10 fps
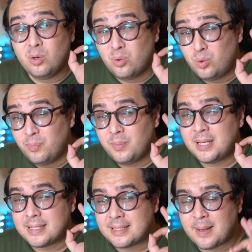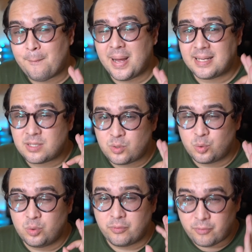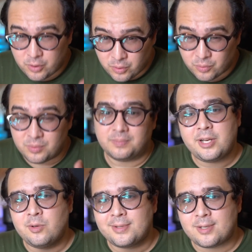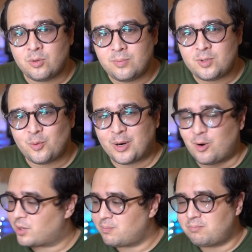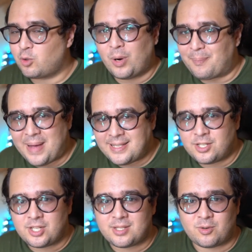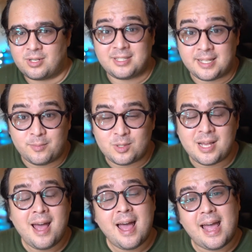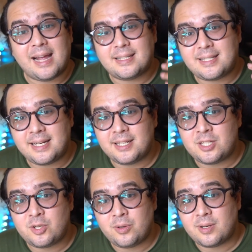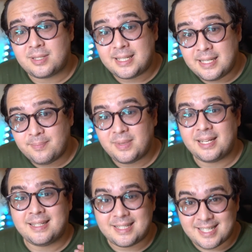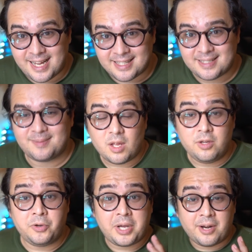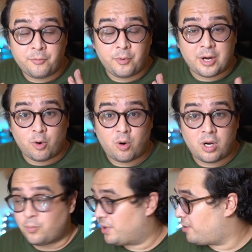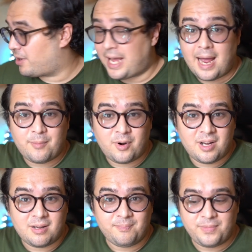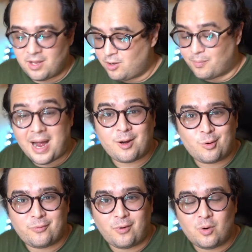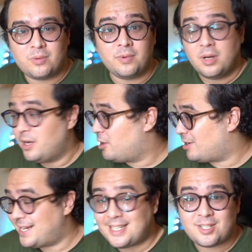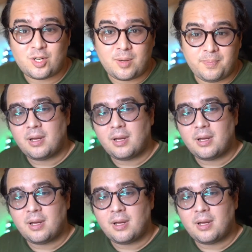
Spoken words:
Loom is the best tool for you. You can use Loom to record quick messages or demos and send it to your team instead. You can record with your camera, your microphone, your desktop